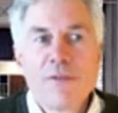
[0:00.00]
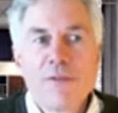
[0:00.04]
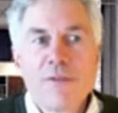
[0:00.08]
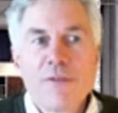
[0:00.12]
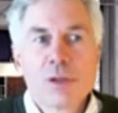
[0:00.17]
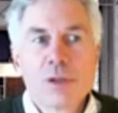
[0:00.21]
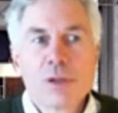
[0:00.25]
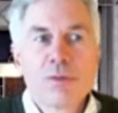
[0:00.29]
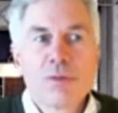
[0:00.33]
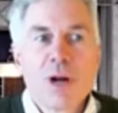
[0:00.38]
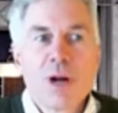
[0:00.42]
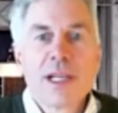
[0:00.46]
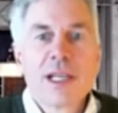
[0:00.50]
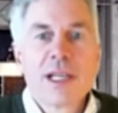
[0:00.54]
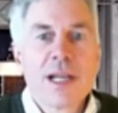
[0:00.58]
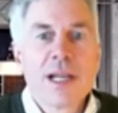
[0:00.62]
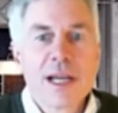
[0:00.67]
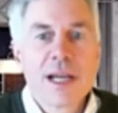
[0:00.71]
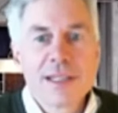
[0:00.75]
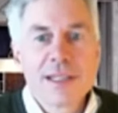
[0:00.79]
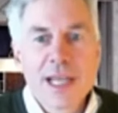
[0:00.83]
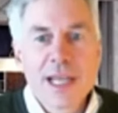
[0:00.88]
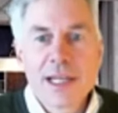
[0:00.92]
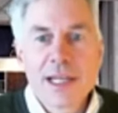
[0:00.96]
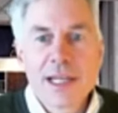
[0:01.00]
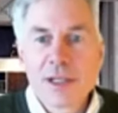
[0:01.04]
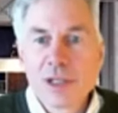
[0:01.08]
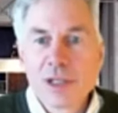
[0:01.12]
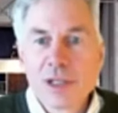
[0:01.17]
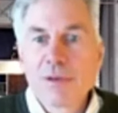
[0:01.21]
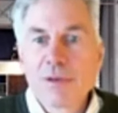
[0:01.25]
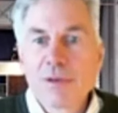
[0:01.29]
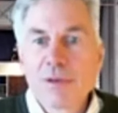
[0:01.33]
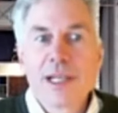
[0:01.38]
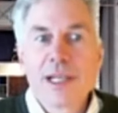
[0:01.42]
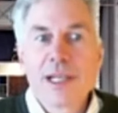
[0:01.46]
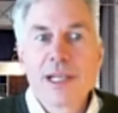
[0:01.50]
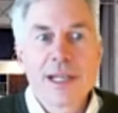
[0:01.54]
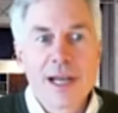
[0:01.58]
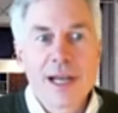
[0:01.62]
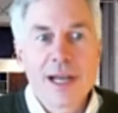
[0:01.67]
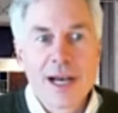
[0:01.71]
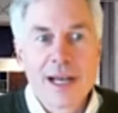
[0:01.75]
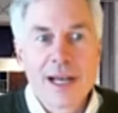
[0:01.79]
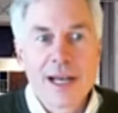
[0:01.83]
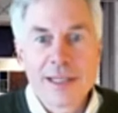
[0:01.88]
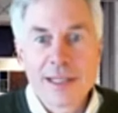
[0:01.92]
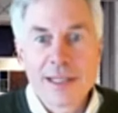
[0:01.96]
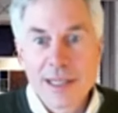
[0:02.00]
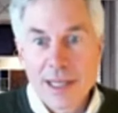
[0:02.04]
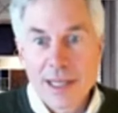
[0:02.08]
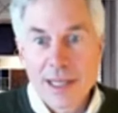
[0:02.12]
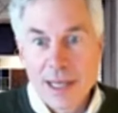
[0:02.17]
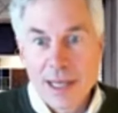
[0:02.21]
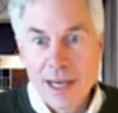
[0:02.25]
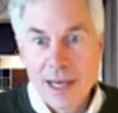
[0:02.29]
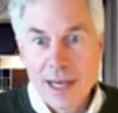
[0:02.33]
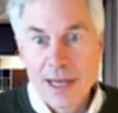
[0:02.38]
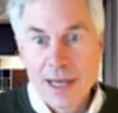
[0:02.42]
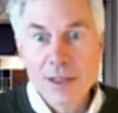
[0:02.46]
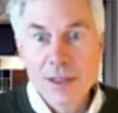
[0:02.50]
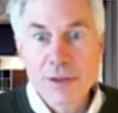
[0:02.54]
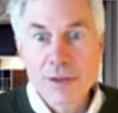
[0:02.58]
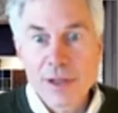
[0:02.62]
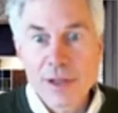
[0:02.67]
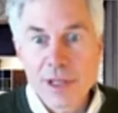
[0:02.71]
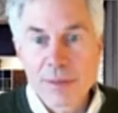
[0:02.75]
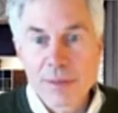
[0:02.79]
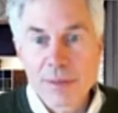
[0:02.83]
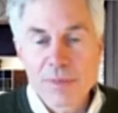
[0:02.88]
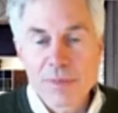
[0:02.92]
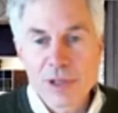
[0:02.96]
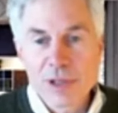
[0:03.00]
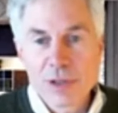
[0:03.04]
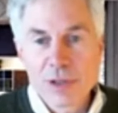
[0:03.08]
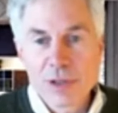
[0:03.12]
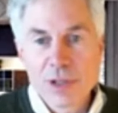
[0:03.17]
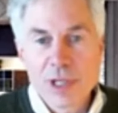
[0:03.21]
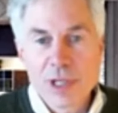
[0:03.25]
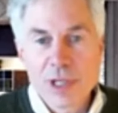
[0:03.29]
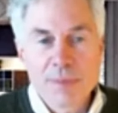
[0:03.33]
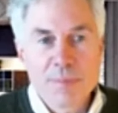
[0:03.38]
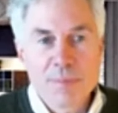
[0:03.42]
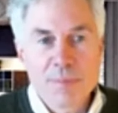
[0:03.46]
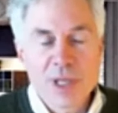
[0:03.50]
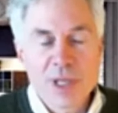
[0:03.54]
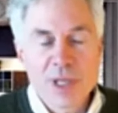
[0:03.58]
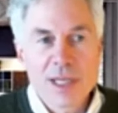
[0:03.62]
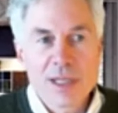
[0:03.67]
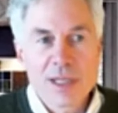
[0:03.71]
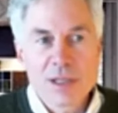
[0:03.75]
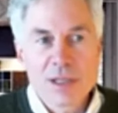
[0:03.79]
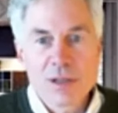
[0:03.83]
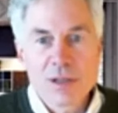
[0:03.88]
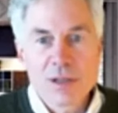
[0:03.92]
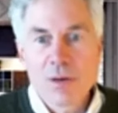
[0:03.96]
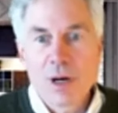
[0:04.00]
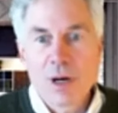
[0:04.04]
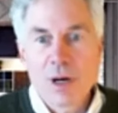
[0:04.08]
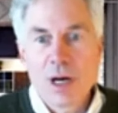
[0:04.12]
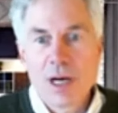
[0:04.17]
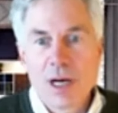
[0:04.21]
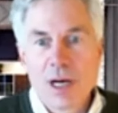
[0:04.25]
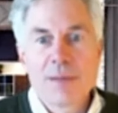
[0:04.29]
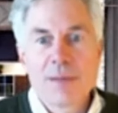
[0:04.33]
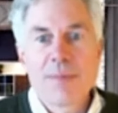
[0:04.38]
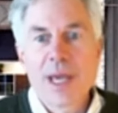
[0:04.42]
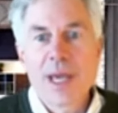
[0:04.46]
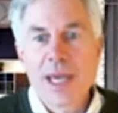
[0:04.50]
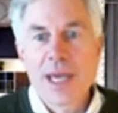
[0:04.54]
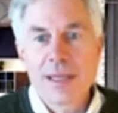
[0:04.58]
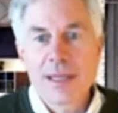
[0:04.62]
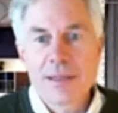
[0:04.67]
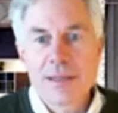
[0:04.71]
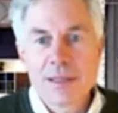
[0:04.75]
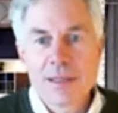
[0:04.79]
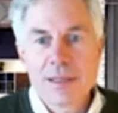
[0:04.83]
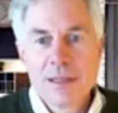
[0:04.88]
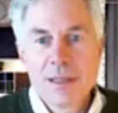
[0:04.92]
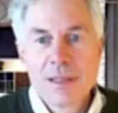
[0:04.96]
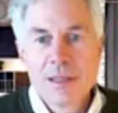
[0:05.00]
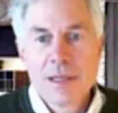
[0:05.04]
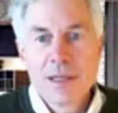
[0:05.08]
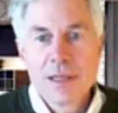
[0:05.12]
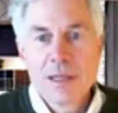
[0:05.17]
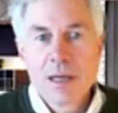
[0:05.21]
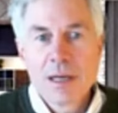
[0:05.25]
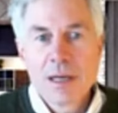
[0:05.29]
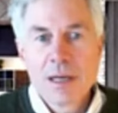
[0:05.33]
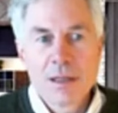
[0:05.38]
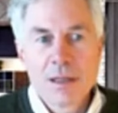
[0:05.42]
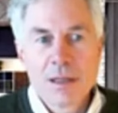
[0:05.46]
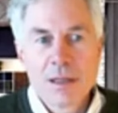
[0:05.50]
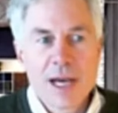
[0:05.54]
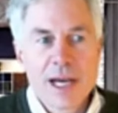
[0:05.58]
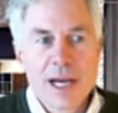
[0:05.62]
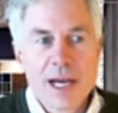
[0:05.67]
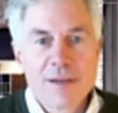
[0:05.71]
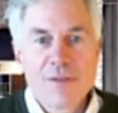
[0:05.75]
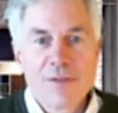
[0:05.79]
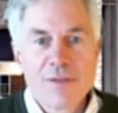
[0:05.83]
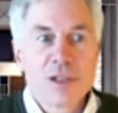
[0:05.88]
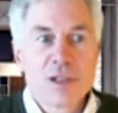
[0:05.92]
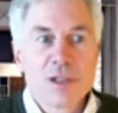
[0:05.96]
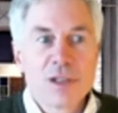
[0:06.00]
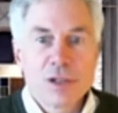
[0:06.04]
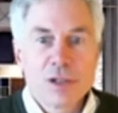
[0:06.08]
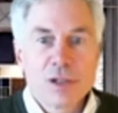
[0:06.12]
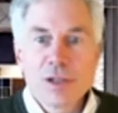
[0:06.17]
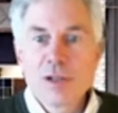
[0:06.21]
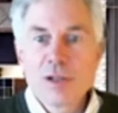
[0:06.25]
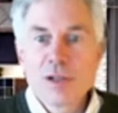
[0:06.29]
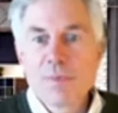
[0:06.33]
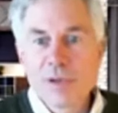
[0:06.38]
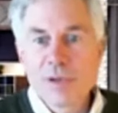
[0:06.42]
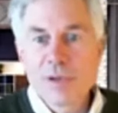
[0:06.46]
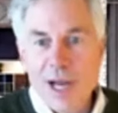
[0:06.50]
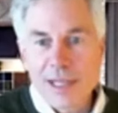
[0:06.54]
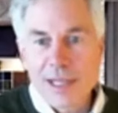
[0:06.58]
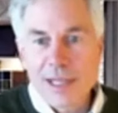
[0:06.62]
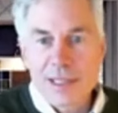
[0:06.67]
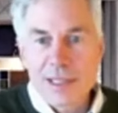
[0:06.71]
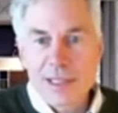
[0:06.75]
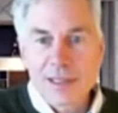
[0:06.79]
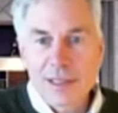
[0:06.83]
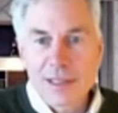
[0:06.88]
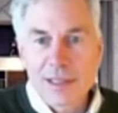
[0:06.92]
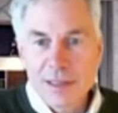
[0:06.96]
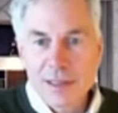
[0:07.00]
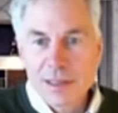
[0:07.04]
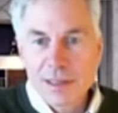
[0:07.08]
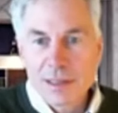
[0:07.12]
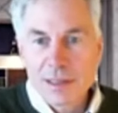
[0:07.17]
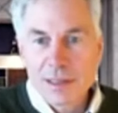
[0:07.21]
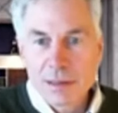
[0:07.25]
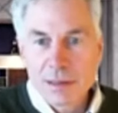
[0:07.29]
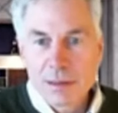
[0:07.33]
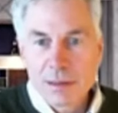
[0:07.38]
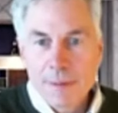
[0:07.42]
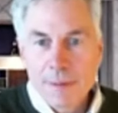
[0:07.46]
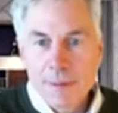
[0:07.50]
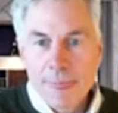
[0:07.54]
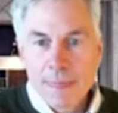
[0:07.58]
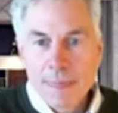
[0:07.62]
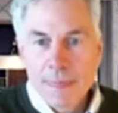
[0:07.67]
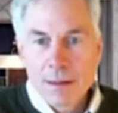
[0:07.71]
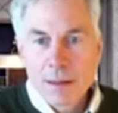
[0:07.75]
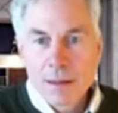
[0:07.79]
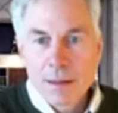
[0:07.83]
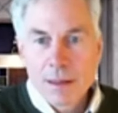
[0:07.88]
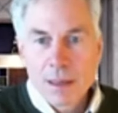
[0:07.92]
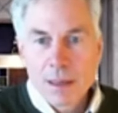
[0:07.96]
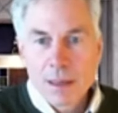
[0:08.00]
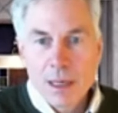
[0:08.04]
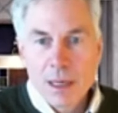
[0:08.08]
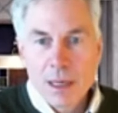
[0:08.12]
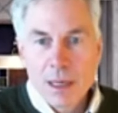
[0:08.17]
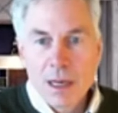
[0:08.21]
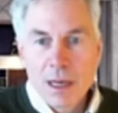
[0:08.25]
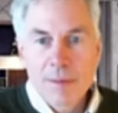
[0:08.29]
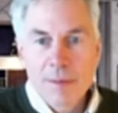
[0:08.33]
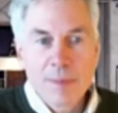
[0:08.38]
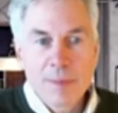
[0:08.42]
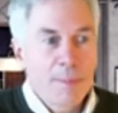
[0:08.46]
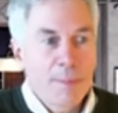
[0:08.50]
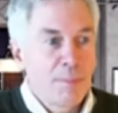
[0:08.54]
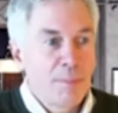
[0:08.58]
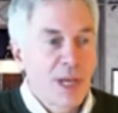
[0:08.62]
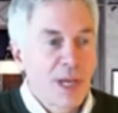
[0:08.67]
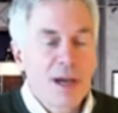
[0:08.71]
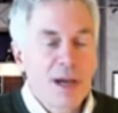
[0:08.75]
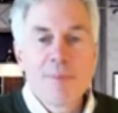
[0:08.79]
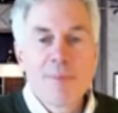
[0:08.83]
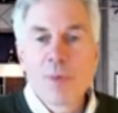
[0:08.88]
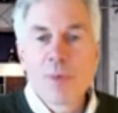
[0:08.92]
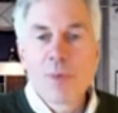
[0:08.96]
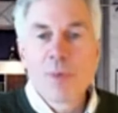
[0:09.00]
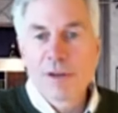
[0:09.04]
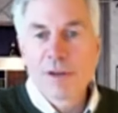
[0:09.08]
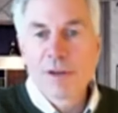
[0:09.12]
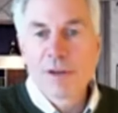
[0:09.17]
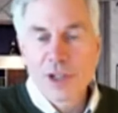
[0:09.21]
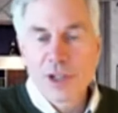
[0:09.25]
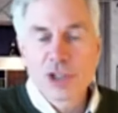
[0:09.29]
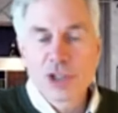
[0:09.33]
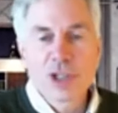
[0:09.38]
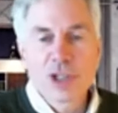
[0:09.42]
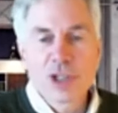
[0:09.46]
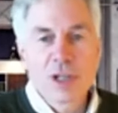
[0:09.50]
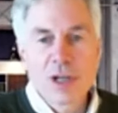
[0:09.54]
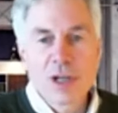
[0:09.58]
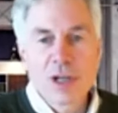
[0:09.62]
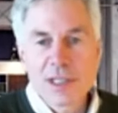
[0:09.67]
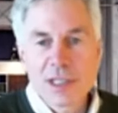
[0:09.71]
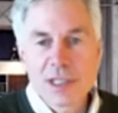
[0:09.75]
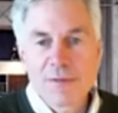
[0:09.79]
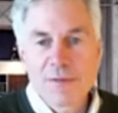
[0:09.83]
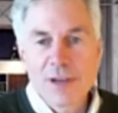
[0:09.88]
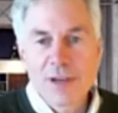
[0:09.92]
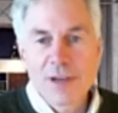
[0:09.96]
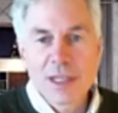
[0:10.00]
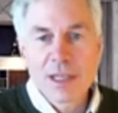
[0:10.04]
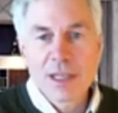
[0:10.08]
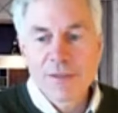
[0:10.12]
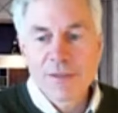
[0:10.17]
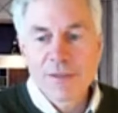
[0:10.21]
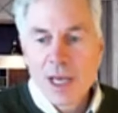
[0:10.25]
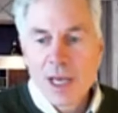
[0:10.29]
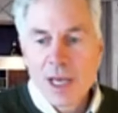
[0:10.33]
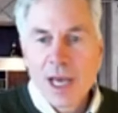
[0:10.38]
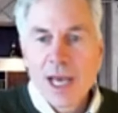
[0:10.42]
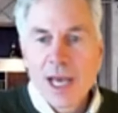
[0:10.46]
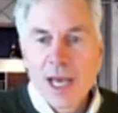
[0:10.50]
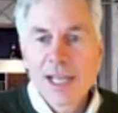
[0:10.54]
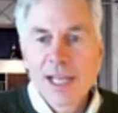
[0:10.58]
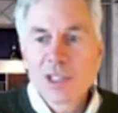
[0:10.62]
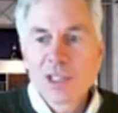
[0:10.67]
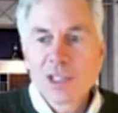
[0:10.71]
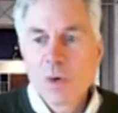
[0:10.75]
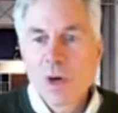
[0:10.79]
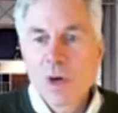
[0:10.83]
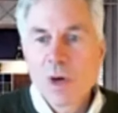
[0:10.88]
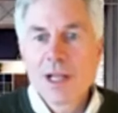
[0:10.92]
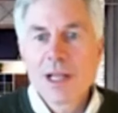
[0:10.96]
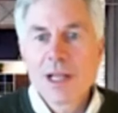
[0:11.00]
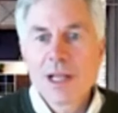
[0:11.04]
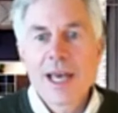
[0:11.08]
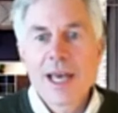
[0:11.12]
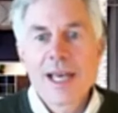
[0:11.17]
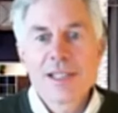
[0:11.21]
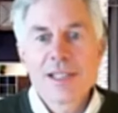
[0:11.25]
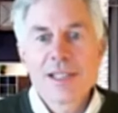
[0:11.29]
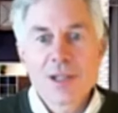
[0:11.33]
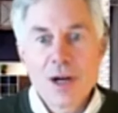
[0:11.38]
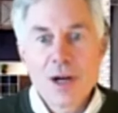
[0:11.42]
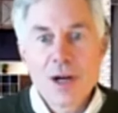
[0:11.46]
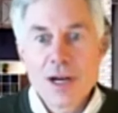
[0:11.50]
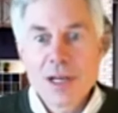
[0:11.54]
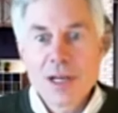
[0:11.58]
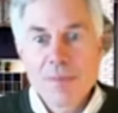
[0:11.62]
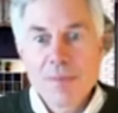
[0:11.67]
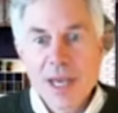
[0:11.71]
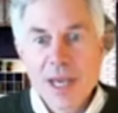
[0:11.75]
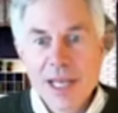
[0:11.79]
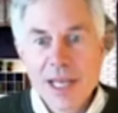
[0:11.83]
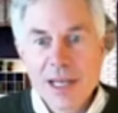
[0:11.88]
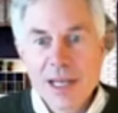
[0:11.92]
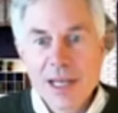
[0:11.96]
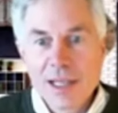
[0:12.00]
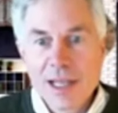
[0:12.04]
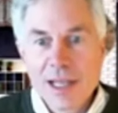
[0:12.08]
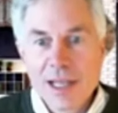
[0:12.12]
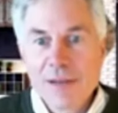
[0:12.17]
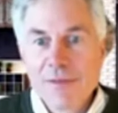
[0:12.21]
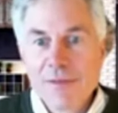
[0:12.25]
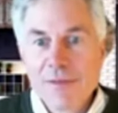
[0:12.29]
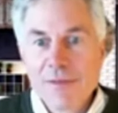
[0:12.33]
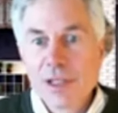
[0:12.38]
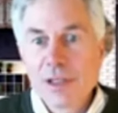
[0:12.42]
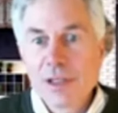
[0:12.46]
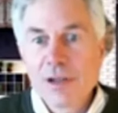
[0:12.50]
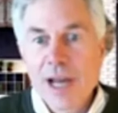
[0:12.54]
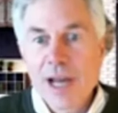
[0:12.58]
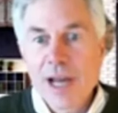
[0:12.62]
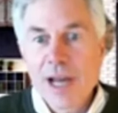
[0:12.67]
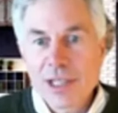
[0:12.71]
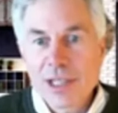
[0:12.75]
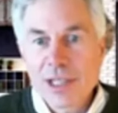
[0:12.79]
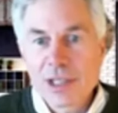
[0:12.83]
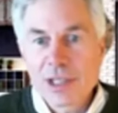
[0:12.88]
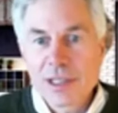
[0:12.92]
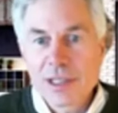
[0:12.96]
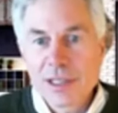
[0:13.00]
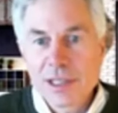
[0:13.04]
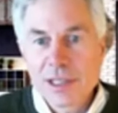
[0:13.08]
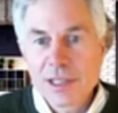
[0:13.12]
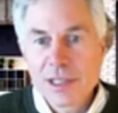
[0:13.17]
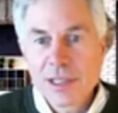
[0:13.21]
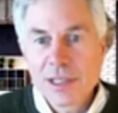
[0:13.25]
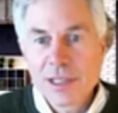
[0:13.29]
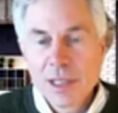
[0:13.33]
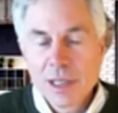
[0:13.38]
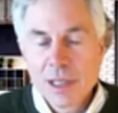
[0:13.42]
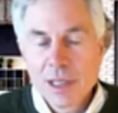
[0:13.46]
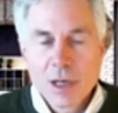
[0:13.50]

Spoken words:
you're running on data and you're running on algorithms, you can begin to automate a lot of internal processes and become more efficient and cost effective, as well as automate a lot of interactions.